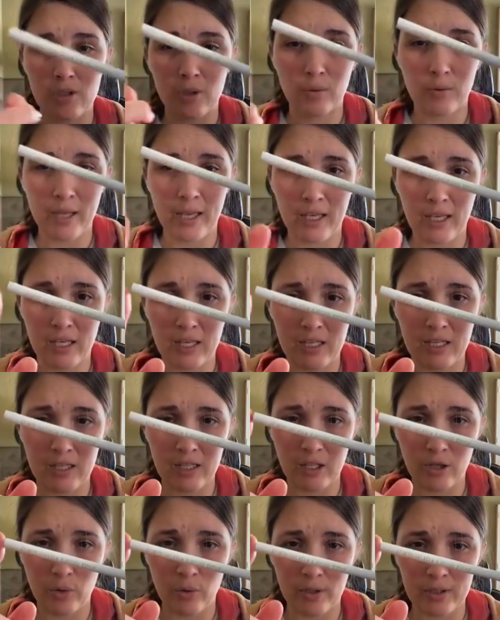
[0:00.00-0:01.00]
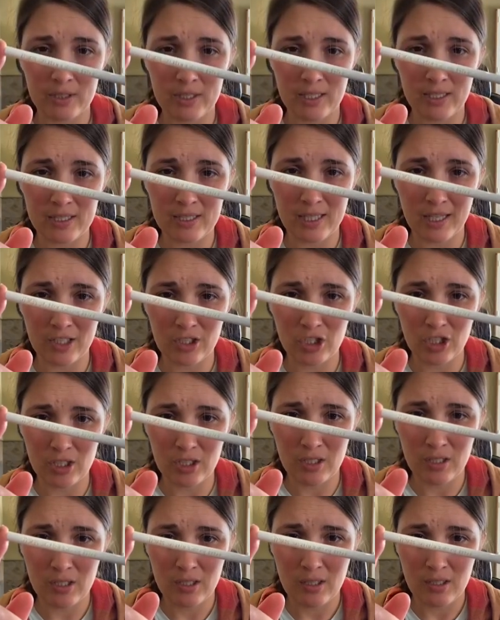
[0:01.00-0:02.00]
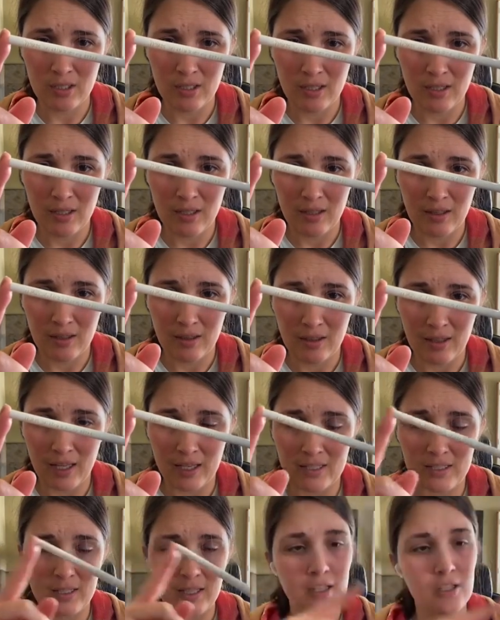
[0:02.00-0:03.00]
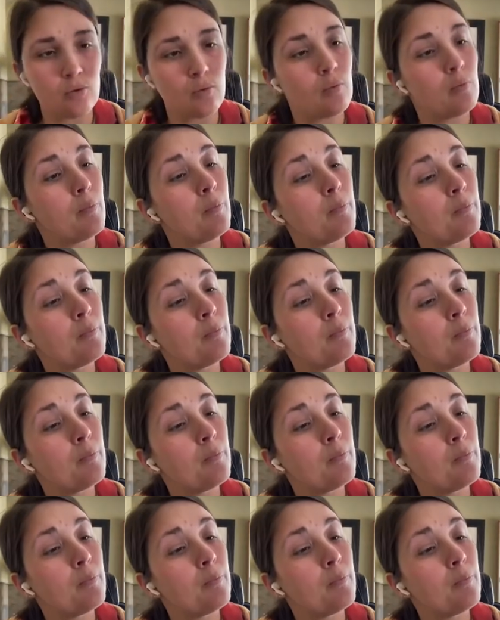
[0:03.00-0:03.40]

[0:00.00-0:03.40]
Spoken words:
So like in the quilting section that says